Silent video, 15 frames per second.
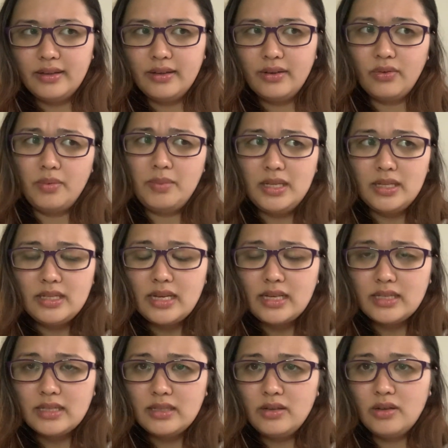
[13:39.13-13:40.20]
It
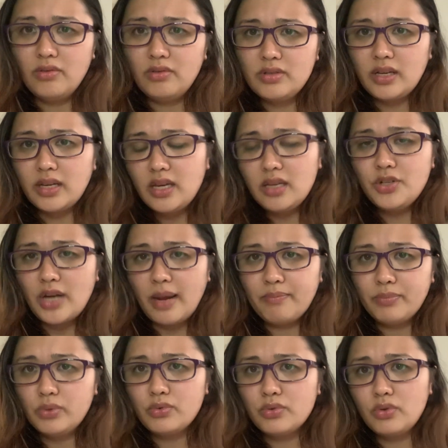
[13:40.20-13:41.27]
says, it's a kid
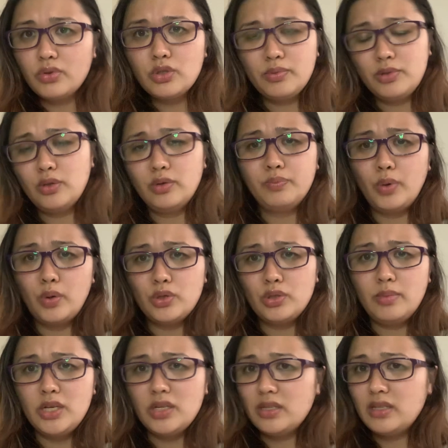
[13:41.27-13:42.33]
shampoo, so it's supposed to
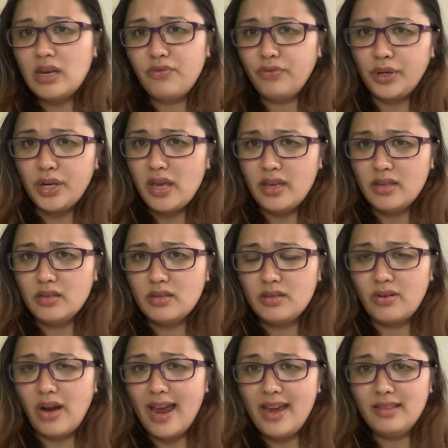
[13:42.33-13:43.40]
be safe for
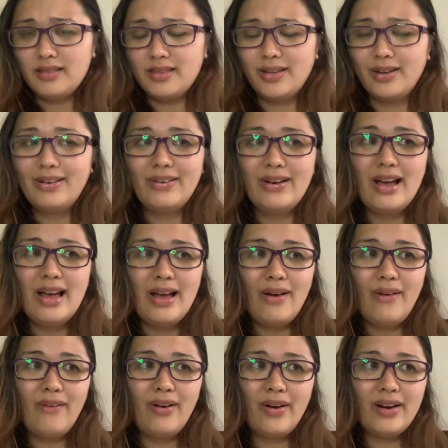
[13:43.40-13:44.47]
kids, right? So,
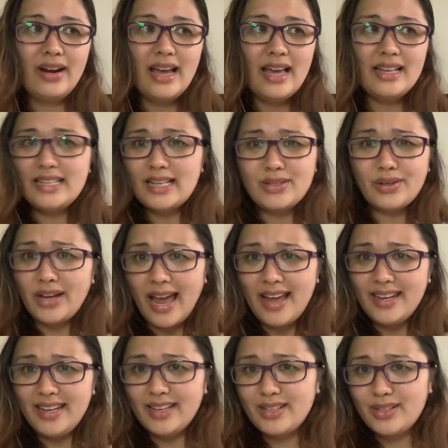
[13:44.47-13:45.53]
or it says
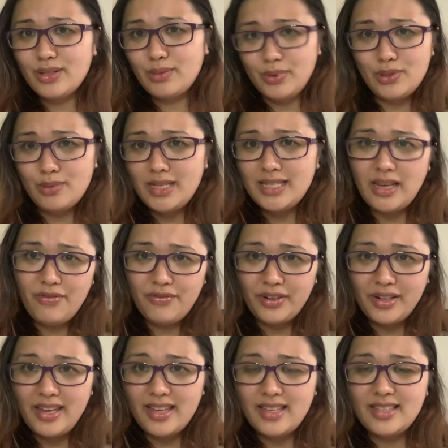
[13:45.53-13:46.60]
organic, supposed to be safe for
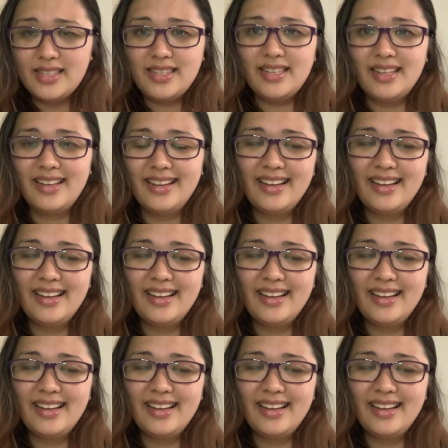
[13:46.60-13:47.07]
kids.